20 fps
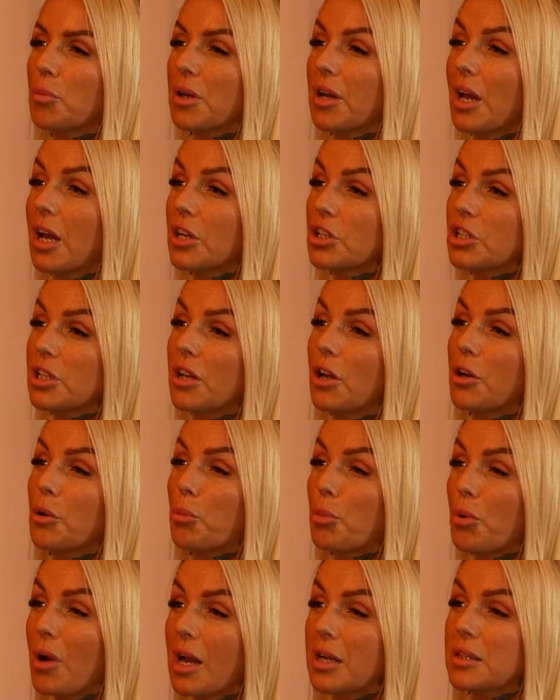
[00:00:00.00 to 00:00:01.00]
but actually on
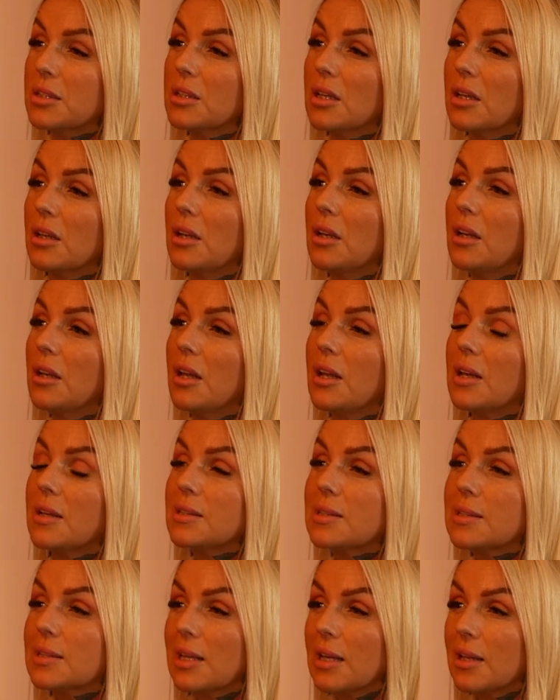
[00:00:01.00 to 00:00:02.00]
a practical
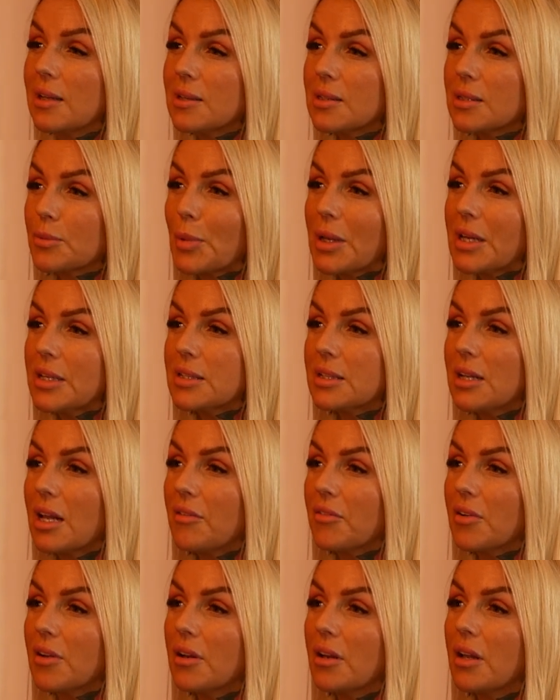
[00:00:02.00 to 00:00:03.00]
skills-based
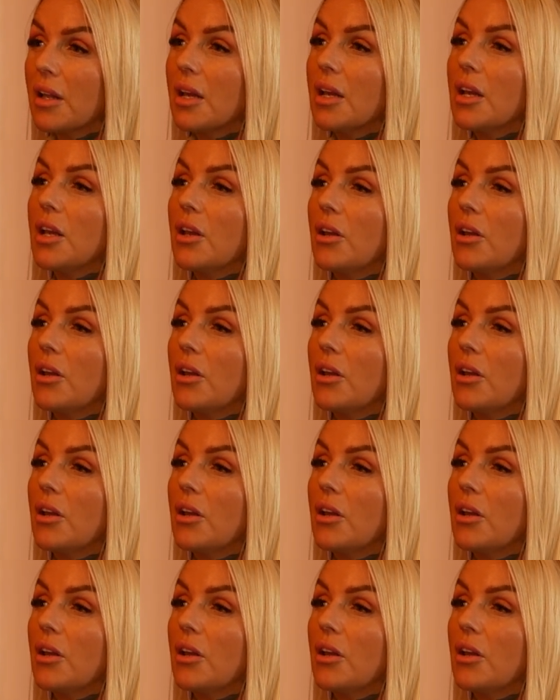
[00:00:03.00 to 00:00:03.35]
level.